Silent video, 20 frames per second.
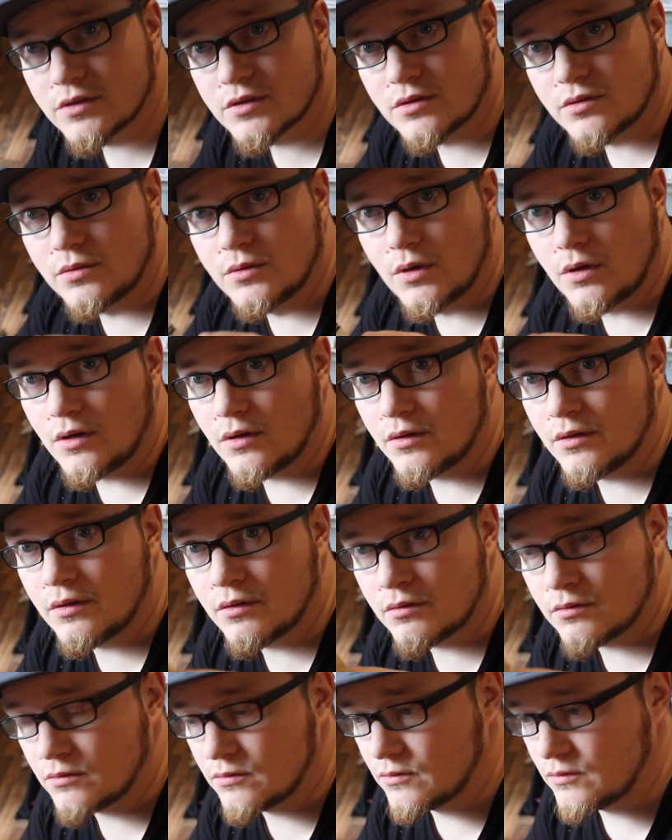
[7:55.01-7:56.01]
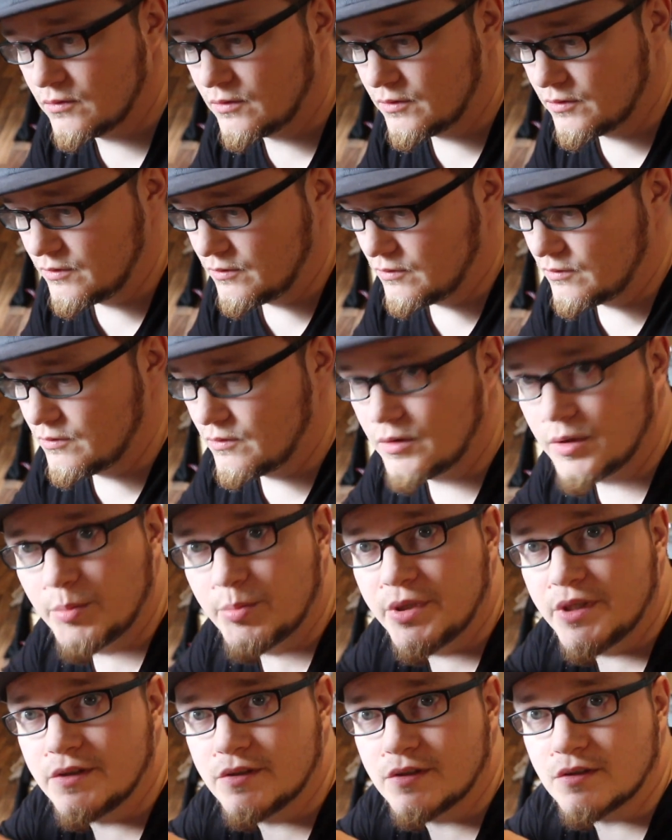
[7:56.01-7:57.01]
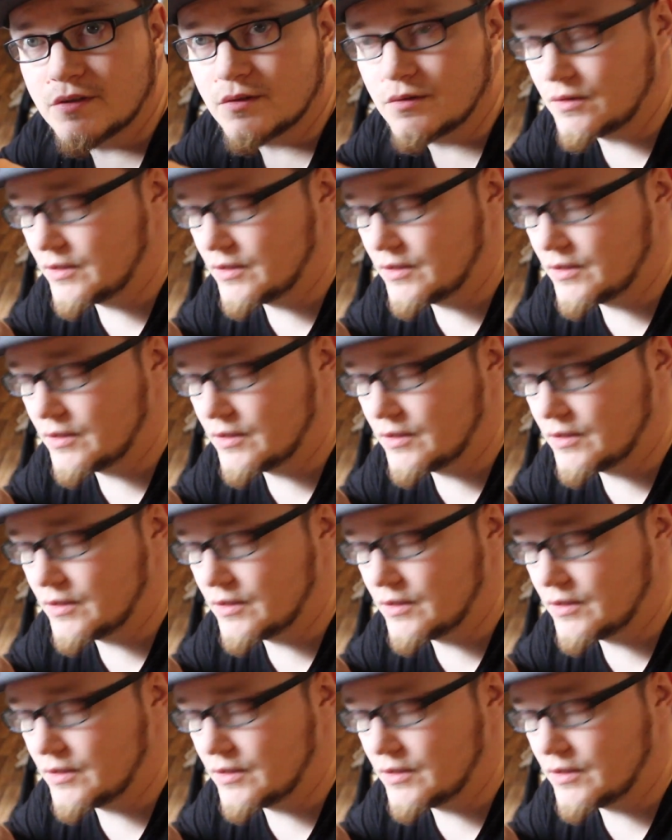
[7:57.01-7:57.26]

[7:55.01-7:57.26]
to screw on the pieces